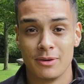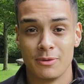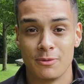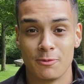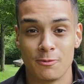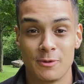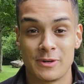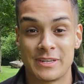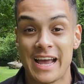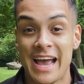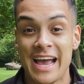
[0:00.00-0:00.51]

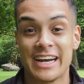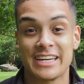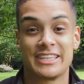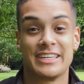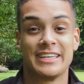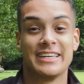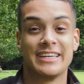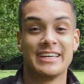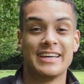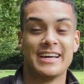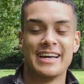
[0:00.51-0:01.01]
which
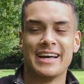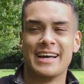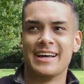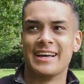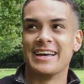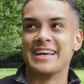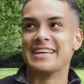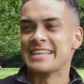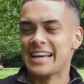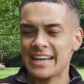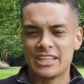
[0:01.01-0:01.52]

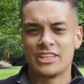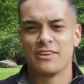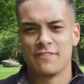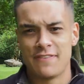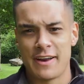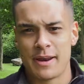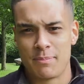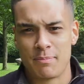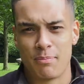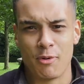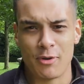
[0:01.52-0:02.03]
is actually a
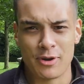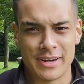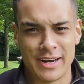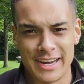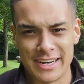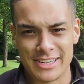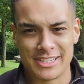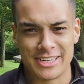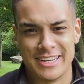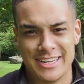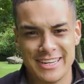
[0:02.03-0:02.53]
valid point
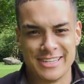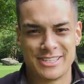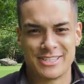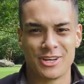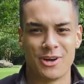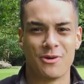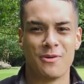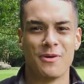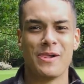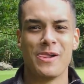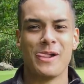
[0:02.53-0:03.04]
actually.
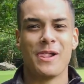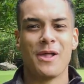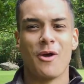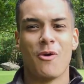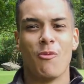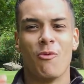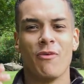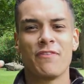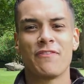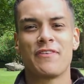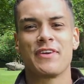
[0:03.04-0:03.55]
So
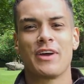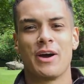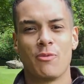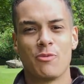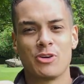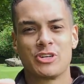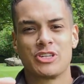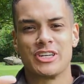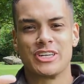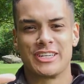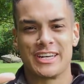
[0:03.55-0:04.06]
one thing I
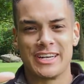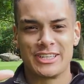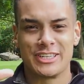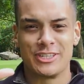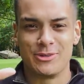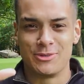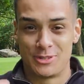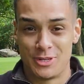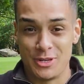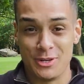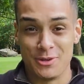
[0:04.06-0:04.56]
would suggest you
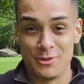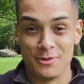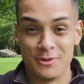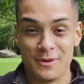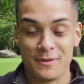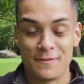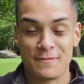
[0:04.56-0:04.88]
do